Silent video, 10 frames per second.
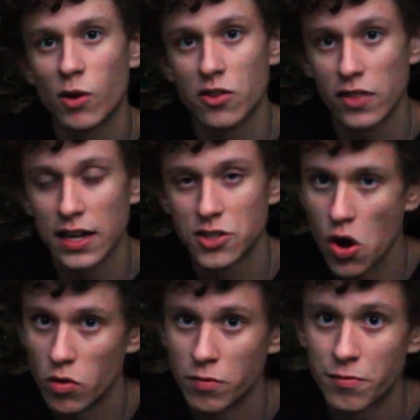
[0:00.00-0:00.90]
whether that
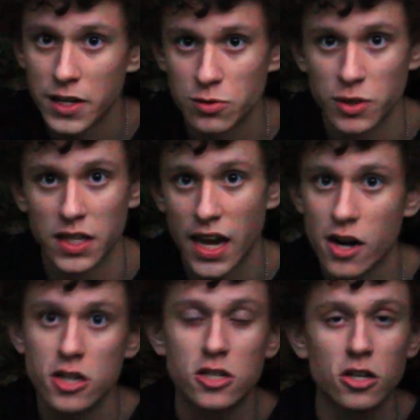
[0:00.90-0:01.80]
tone fits with the
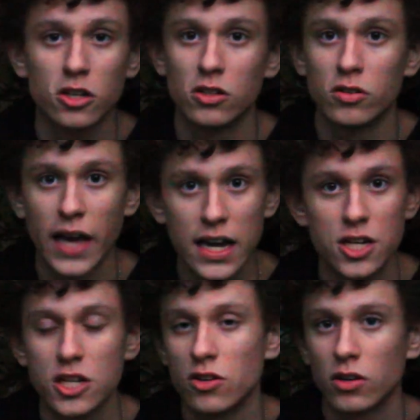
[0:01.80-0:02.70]
character or location